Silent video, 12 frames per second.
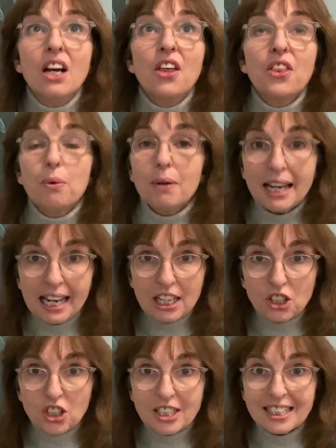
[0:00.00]
there were
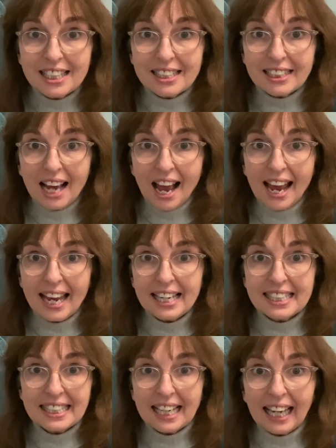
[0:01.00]
angels in the sky
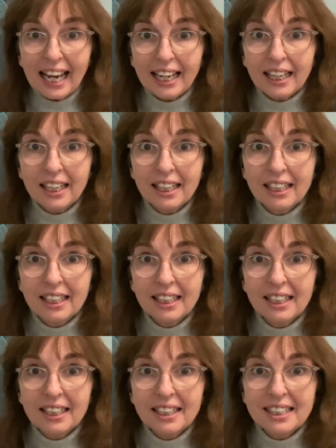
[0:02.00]
singing,
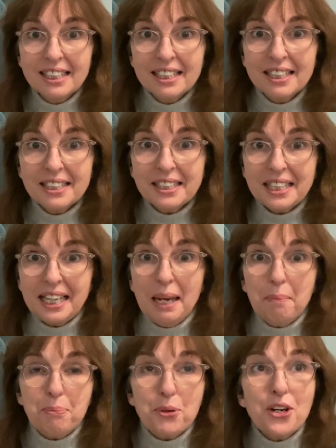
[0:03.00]

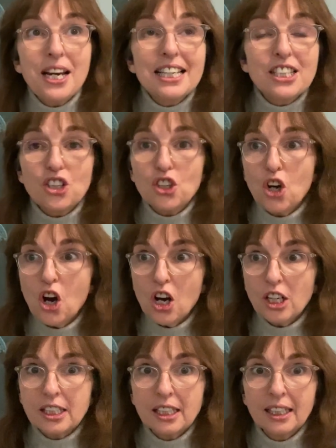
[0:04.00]
singing praise to
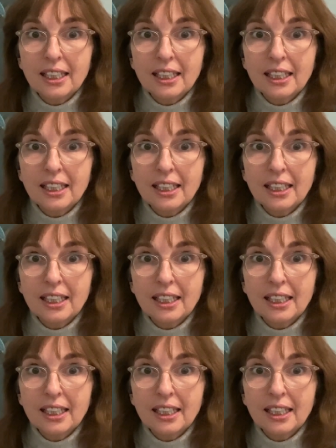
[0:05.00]
God.